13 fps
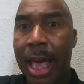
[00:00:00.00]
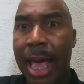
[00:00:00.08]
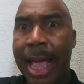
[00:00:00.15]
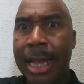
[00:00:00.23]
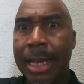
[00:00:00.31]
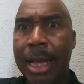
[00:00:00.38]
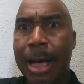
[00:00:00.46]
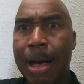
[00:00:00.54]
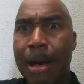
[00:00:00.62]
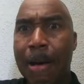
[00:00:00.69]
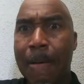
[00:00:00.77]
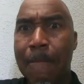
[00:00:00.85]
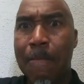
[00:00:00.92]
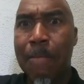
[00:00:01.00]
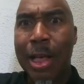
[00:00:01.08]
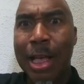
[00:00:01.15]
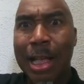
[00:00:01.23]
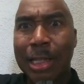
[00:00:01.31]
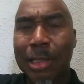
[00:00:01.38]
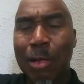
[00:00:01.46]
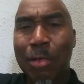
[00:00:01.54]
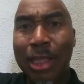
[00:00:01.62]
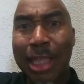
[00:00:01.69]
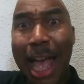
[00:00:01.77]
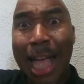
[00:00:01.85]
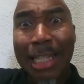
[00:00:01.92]
And um, so
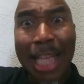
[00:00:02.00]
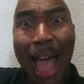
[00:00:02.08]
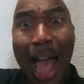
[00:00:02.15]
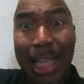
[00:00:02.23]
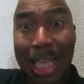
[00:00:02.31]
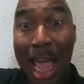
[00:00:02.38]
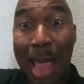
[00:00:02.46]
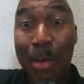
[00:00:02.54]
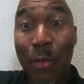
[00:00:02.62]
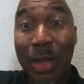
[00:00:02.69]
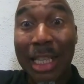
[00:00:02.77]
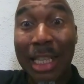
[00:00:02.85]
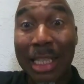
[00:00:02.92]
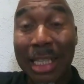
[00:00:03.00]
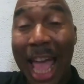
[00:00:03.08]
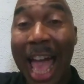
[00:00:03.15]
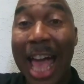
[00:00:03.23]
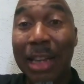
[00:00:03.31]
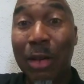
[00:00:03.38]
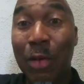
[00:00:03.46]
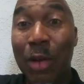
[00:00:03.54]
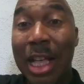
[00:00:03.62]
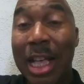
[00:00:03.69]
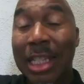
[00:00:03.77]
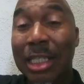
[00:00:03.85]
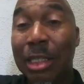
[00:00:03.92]
that's how I came up with the title.
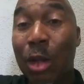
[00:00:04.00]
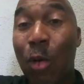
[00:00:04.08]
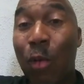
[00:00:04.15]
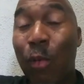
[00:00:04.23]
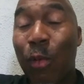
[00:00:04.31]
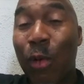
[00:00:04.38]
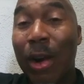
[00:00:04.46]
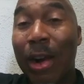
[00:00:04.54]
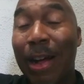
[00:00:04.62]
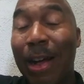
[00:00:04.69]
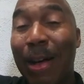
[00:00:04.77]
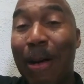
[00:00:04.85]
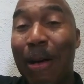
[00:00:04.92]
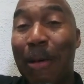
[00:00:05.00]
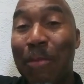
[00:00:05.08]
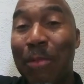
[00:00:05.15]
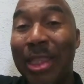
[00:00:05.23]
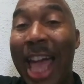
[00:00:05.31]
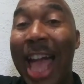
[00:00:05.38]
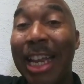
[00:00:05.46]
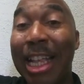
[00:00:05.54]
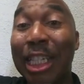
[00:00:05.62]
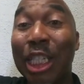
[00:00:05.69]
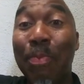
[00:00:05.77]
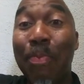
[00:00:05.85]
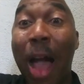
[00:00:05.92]
So uh, that
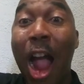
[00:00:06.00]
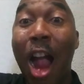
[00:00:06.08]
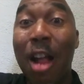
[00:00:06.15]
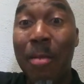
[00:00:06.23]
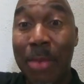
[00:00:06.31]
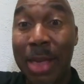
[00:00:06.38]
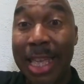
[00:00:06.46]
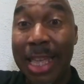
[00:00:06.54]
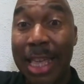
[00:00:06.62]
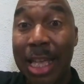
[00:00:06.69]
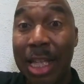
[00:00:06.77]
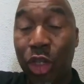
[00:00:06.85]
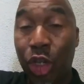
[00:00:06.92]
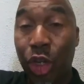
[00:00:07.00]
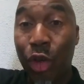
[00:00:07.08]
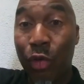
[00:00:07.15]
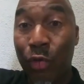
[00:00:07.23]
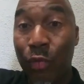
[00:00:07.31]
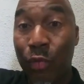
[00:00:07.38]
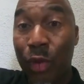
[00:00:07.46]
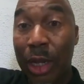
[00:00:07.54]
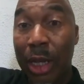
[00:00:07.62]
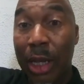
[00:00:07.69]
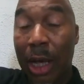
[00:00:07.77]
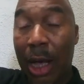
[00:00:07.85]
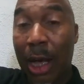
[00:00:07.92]
inspired me to
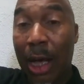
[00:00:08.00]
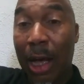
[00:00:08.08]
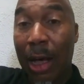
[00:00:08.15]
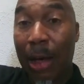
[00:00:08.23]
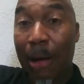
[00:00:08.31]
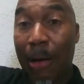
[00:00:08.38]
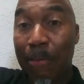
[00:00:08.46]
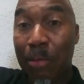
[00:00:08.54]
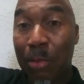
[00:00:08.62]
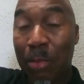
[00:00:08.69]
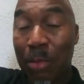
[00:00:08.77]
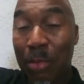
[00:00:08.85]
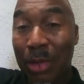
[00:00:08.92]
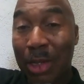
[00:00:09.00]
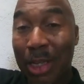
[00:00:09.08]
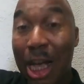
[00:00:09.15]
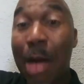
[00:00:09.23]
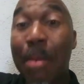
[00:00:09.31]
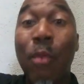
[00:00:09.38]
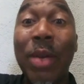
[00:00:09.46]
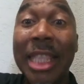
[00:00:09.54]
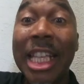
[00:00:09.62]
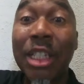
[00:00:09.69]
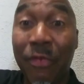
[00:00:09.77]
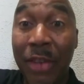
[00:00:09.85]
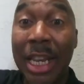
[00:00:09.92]
uh, come up with
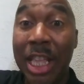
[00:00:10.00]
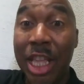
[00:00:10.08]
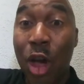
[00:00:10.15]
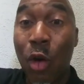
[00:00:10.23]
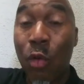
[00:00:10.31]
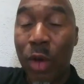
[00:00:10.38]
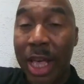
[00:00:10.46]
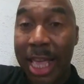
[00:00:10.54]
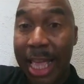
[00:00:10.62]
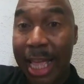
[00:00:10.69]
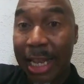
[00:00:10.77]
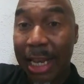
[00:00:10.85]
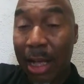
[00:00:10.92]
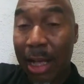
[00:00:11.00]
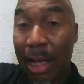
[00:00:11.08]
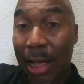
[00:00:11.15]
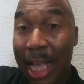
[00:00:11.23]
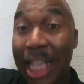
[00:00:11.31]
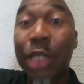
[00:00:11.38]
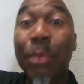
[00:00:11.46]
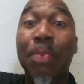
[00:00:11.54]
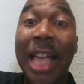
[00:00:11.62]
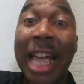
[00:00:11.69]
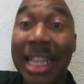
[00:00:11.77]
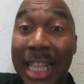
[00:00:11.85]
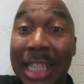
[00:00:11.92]
this video and uh,
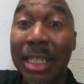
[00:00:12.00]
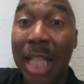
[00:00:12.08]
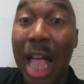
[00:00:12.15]
explain this